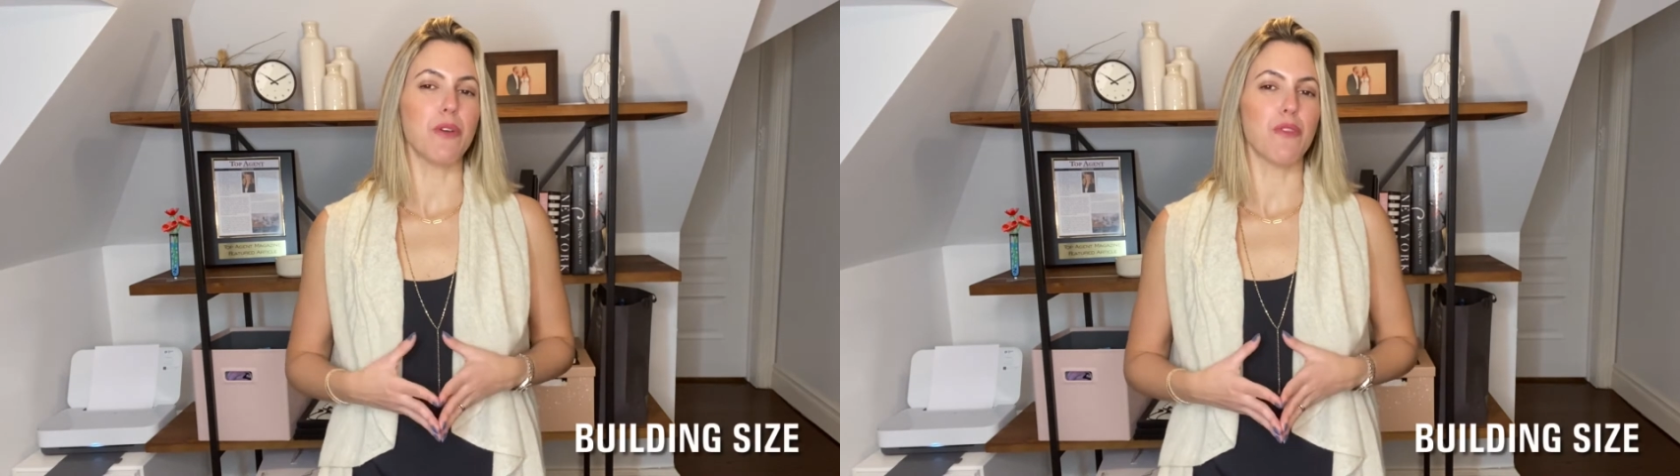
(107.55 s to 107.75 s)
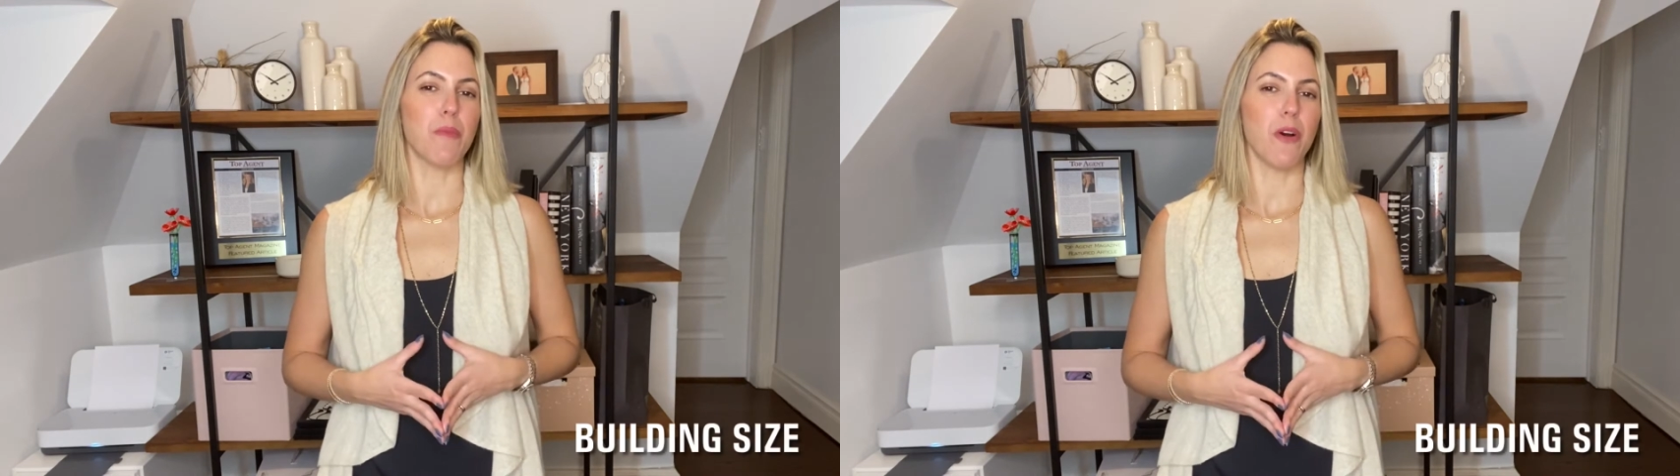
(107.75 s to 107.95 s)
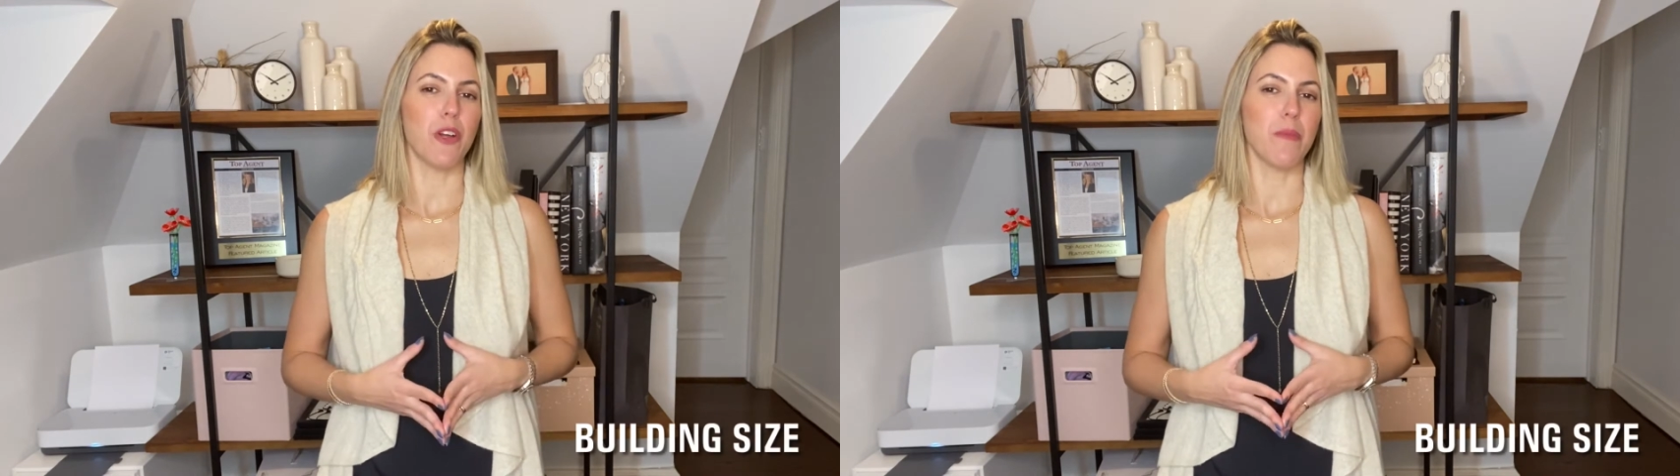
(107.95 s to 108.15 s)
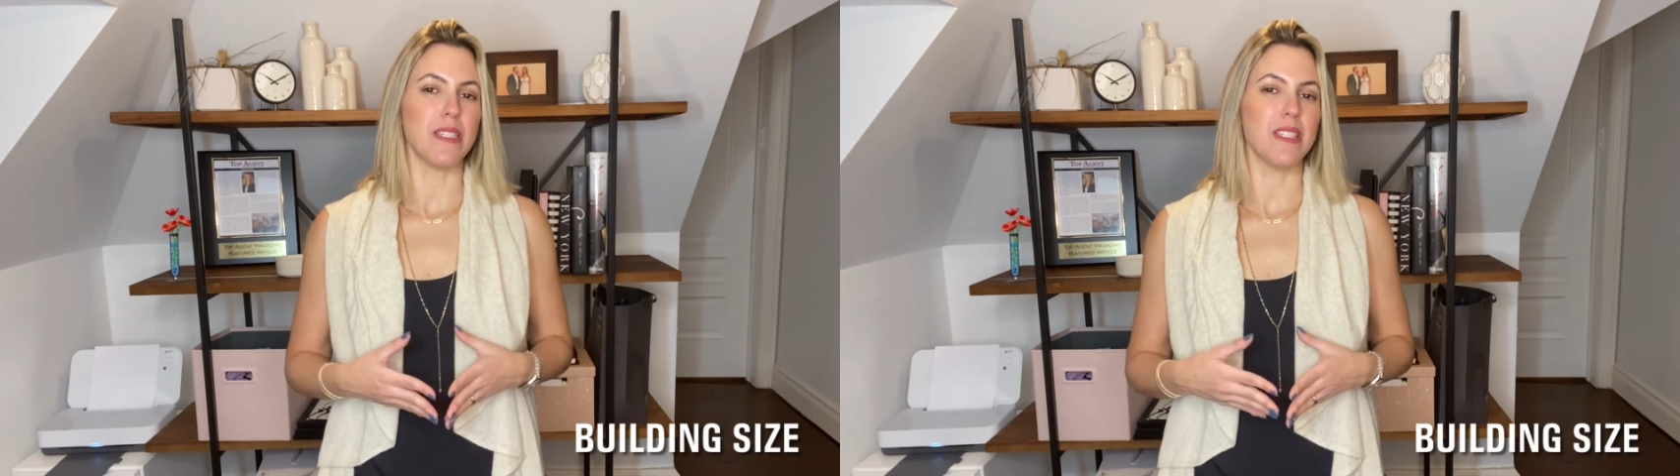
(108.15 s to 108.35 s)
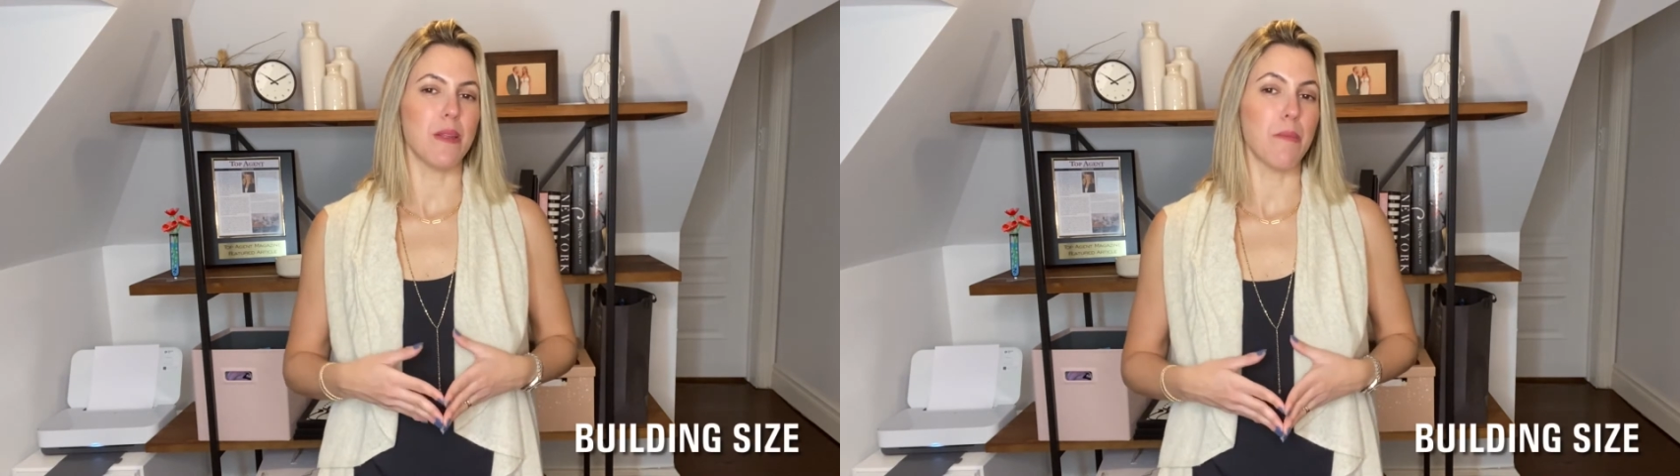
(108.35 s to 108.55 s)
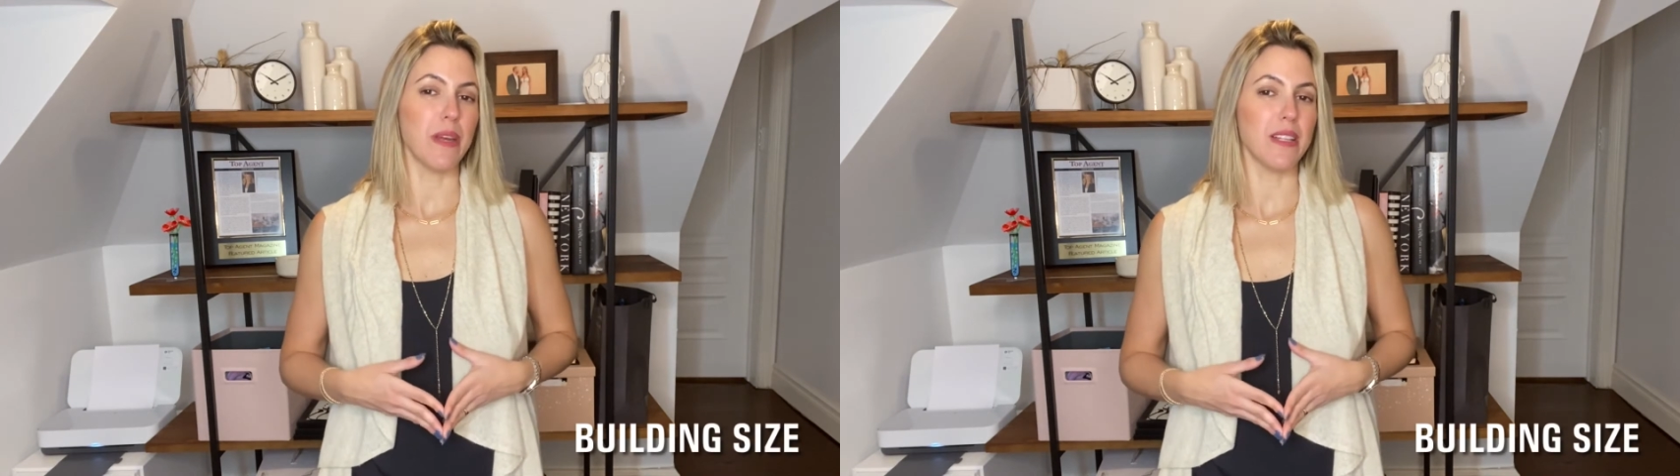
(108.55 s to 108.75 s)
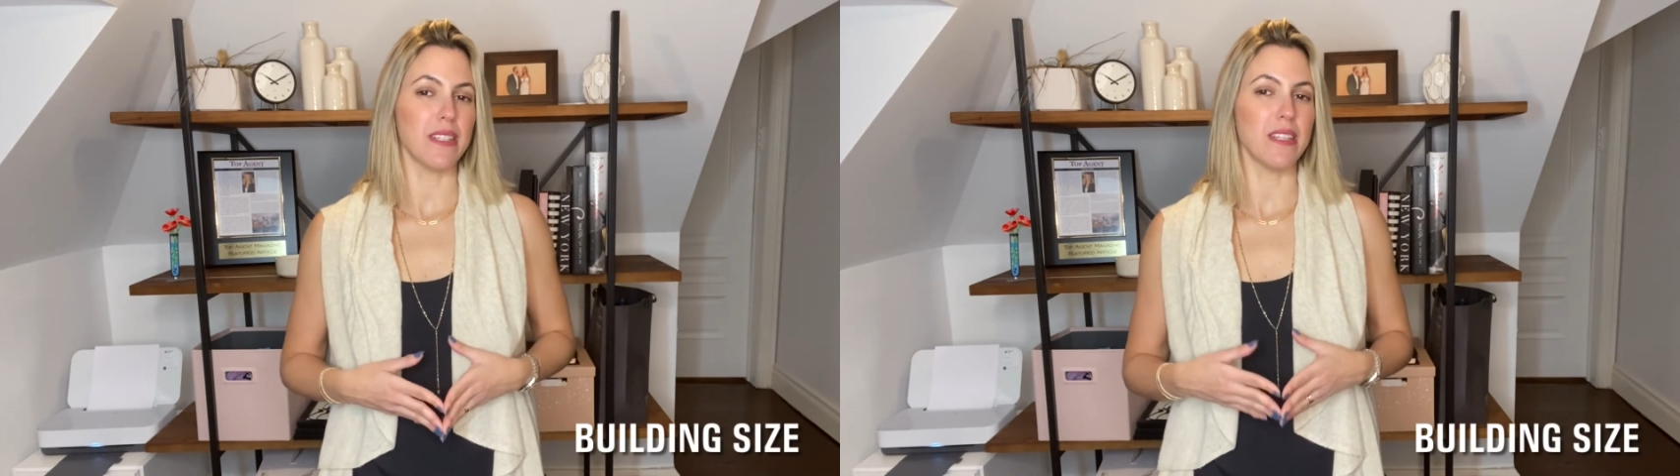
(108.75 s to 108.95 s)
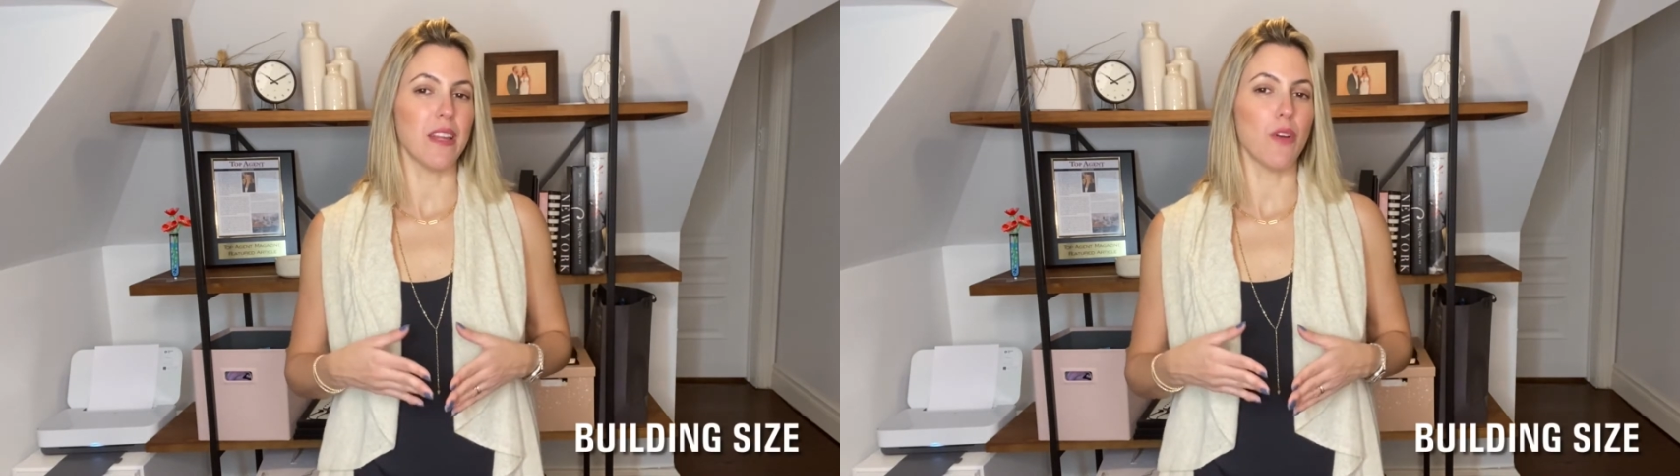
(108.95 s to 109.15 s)
of apartments in a
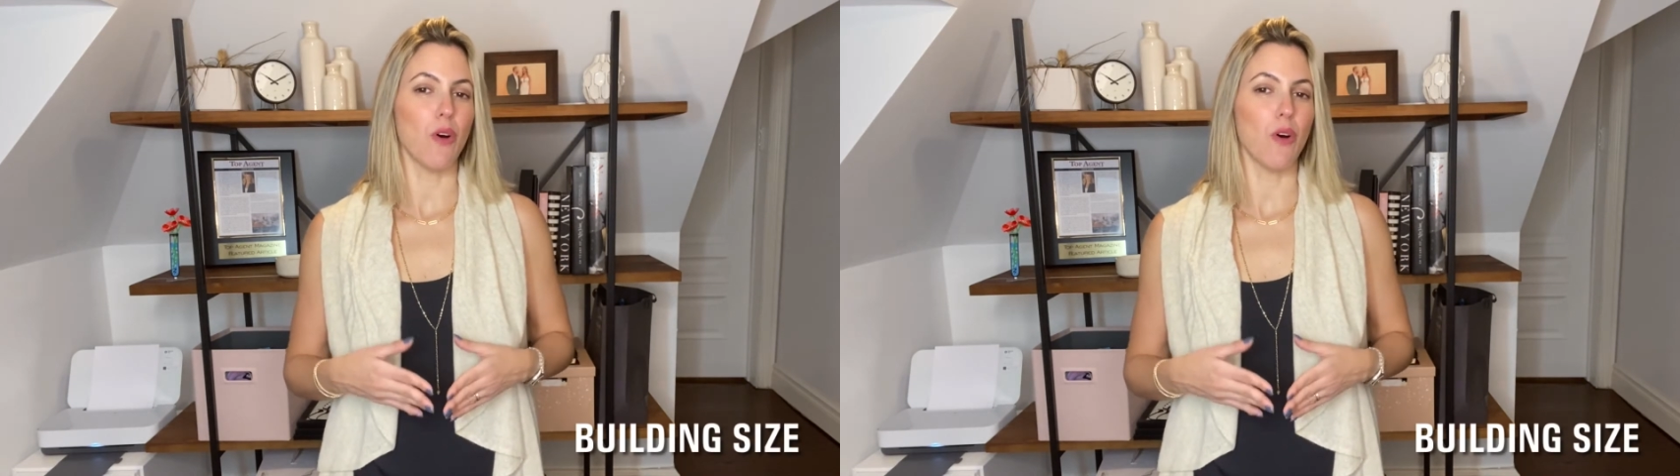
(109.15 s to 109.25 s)
building can